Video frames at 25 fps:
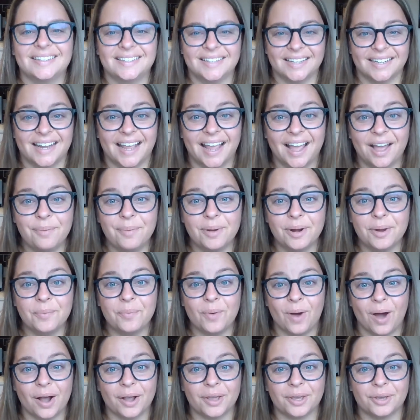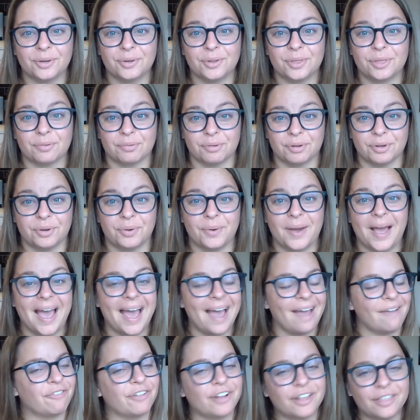Today, I want to walk you through
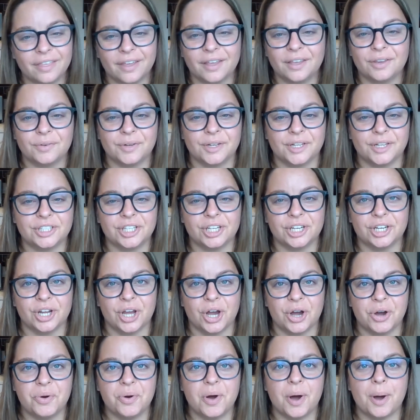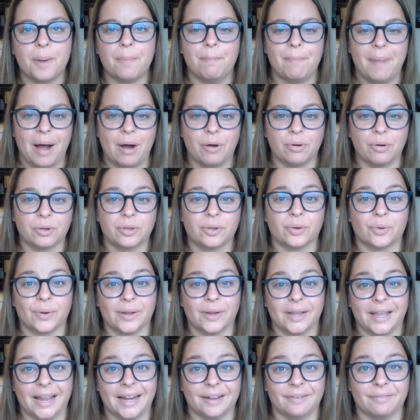everything you need to know about
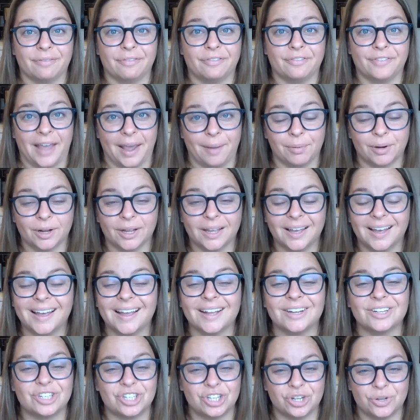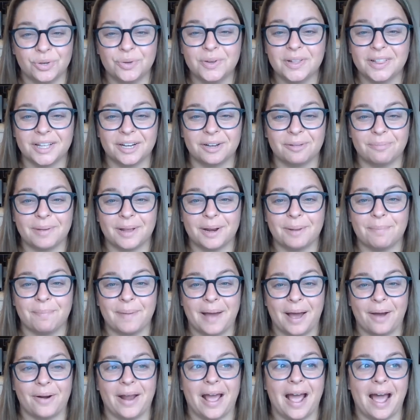Creative Fabrica and show you a little bit
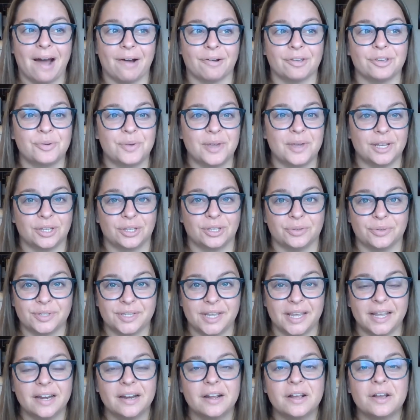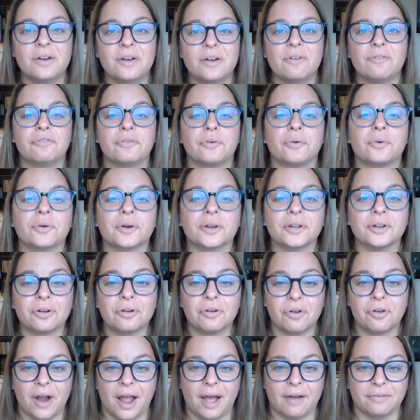about how you can use it for your
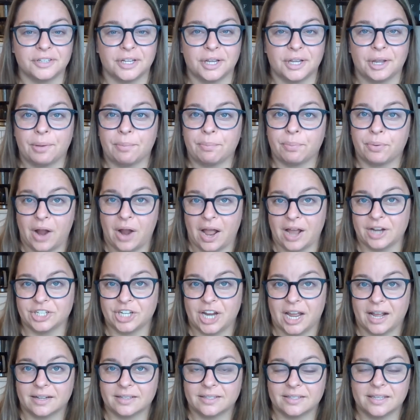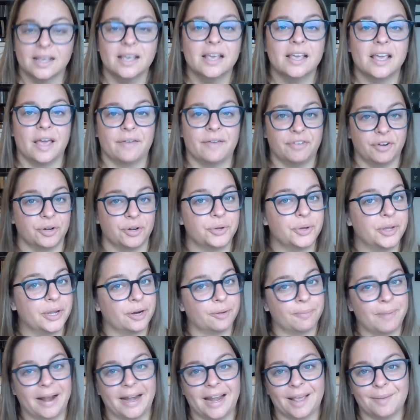crafting projects. If you're new here,
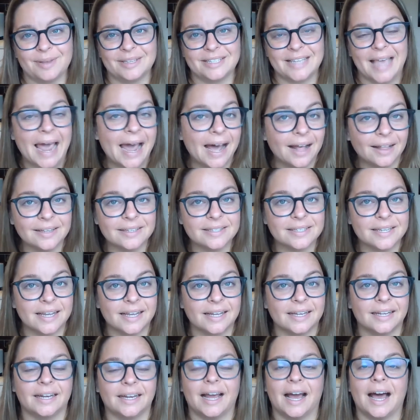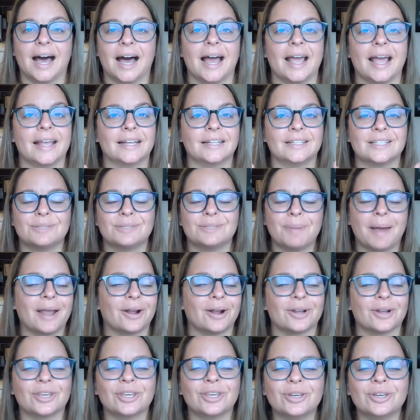my name is Allison and I inspire
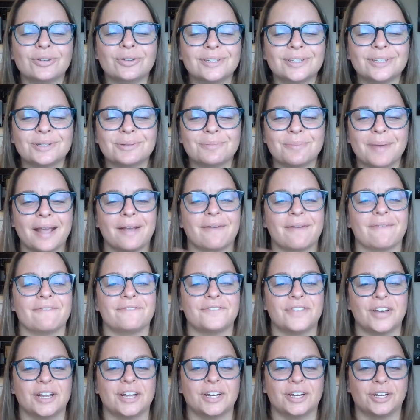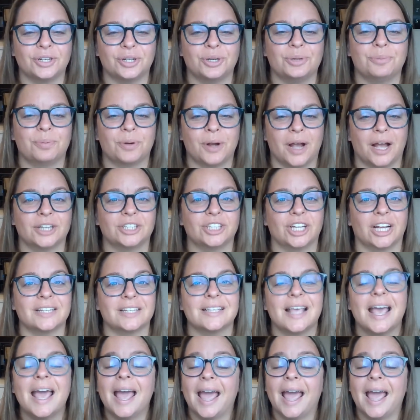you to make fun new projects